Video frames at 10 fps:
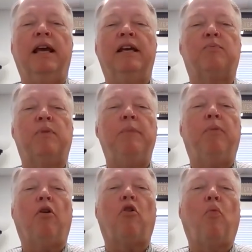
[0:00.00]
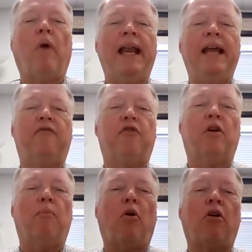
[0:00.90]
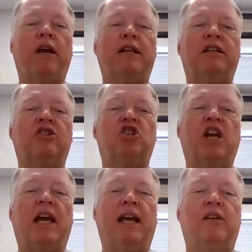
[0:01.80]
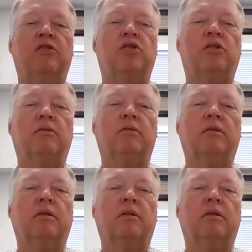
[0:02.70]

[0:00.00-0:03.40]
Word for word: is people are waiting for the market to change.